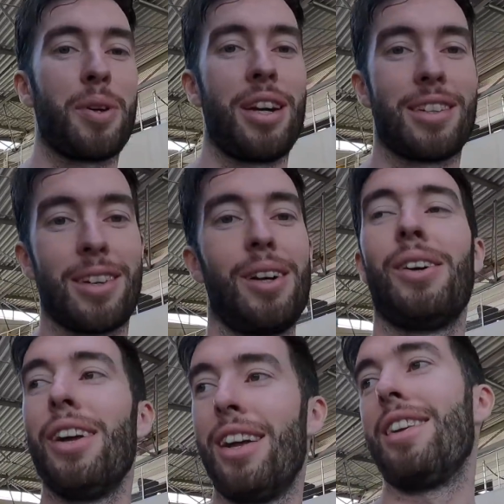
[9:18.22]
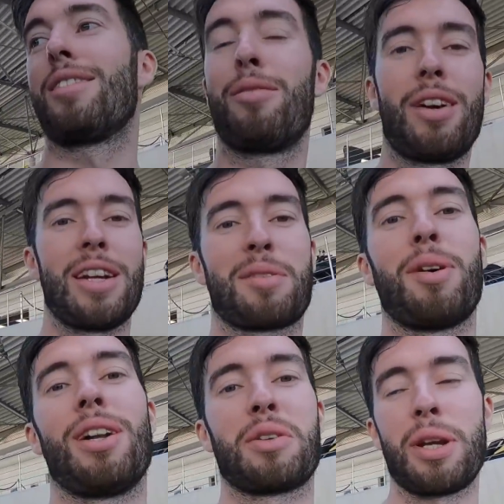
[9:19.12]
weight, so it's a very
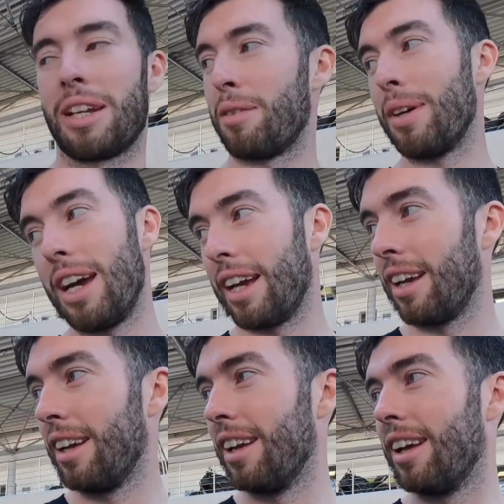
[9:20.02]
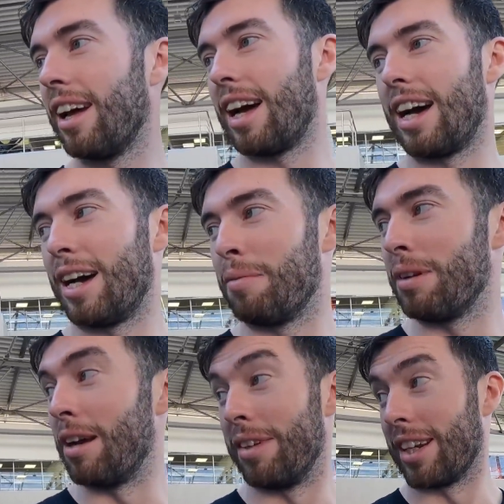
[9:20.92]
small tweak to make.
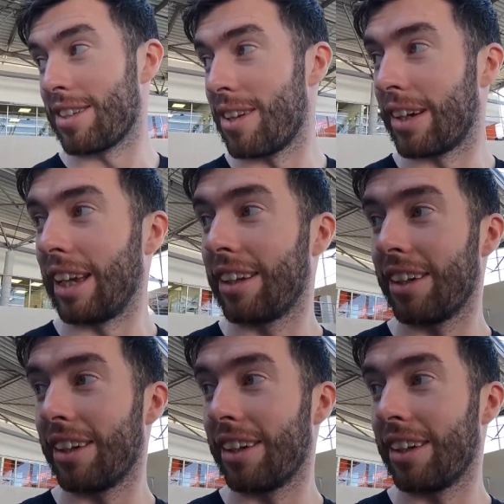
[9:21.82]
Everything is looking